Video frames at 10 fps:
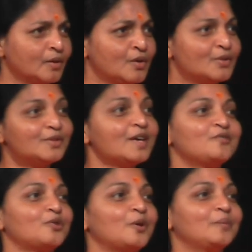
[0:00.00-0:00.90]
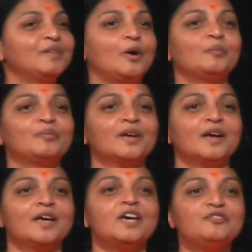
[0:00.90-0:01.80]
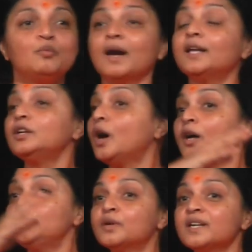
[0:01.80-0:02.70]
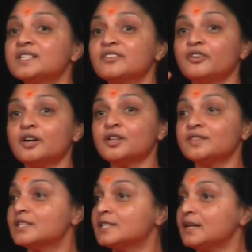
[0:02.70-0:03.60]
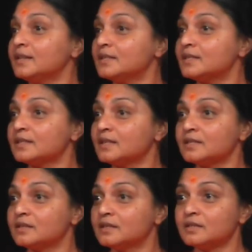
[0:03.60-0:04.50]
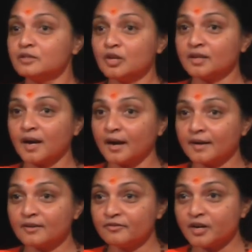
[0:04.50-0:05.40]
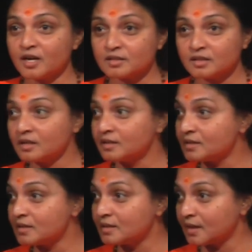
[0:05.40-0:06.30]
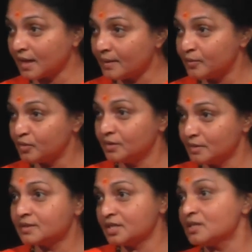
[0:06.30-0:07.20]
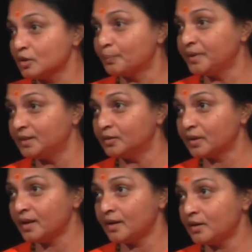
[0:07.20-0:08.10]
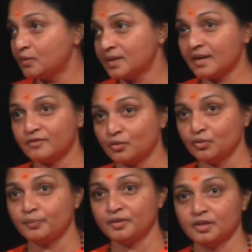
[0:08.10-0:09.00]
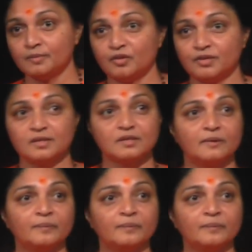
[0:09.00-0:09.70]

So therefore, now, if you you can differ in this, huh? this, this, this is not a hard and fast thing that is there. It's just an opinion, okay? You can have your own opinion about this.